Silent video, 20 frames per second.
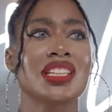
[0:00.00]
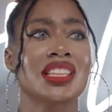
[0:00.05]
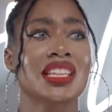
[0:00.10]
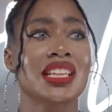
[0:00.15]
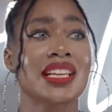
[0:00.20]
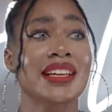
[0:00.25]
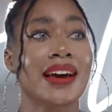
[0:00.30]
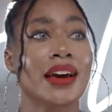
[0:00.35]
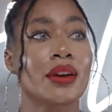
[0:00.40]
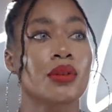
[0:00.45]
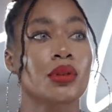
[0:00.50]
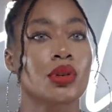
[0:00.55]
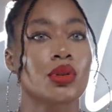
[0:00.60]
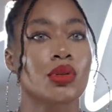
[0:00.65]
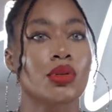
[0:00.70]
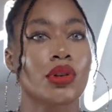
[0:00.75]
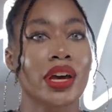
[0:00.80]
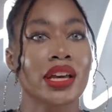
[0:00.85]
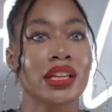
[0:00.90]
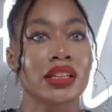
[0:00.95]
thing I
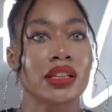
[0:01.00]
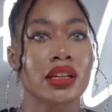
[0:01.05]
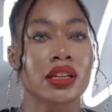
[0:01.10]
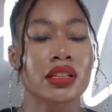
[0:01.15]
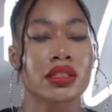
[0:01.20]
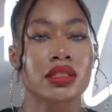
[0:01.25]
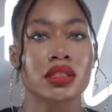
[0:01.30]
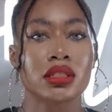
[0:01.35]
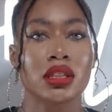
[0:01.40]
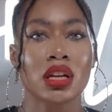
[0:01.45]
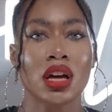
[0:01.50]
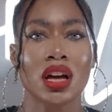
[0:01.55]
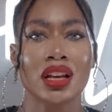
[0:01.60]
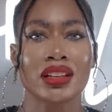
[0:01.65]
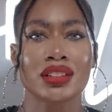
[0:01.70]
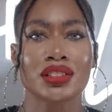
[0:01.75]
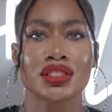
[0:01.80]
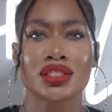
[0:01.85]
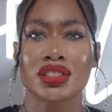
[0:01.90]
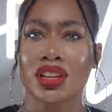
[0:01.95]
regret is
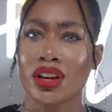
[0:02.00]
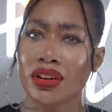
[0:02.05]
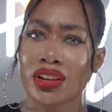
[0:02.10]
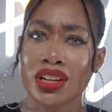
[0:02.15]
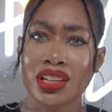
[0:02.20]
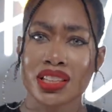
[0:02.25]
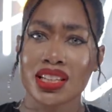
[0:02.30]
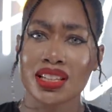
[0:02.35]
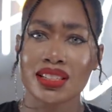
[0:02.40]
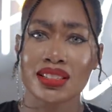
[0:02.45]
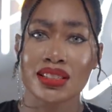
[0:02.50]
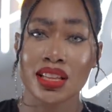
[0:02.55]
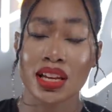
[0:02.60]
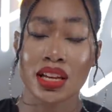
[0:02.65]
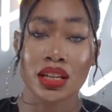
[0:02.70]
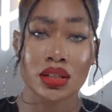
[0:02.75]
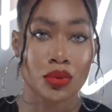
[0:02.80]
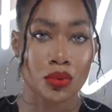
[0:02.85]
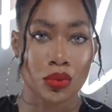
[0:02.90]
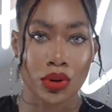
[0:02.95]
not sharing these
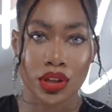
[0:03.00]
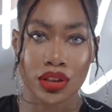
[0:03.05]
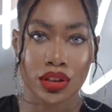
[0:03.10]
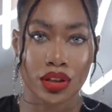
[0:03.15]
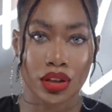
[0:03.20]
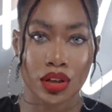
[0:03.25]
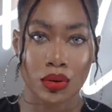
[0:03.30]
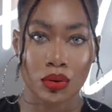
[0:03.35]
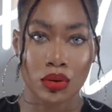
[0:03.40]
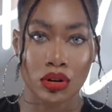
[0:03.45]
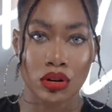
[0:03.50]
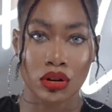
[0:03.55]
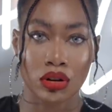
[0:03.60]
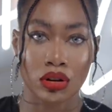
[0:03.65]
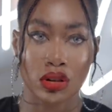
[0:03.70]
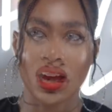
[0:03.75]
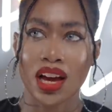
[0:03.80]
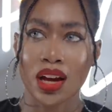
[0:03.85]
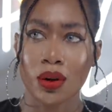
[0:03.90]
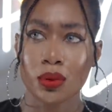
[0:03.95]
things with you
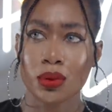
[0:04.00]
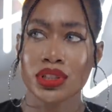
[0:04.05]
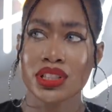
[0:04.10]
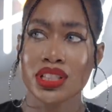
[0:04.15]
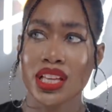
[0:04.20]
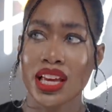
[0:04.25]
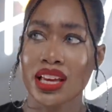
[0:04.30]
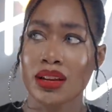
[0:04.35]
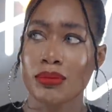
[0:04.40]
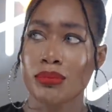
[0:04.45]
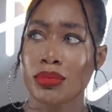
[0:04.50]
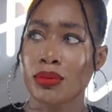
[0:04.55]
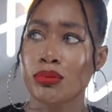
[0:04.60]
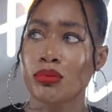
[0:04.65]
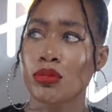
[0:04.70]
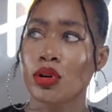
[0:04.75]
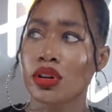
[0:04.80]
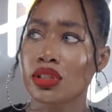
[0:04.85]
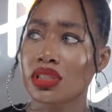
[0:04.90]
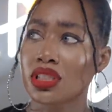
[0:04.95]
all. I wish that I had been
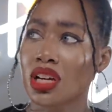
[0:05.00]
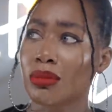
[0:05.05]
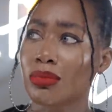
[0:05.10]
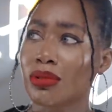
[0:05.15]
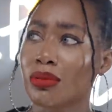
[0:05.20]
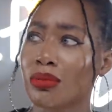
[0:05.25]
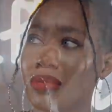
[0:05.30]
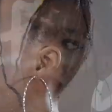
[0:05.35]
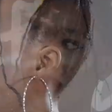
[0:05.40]
more on top of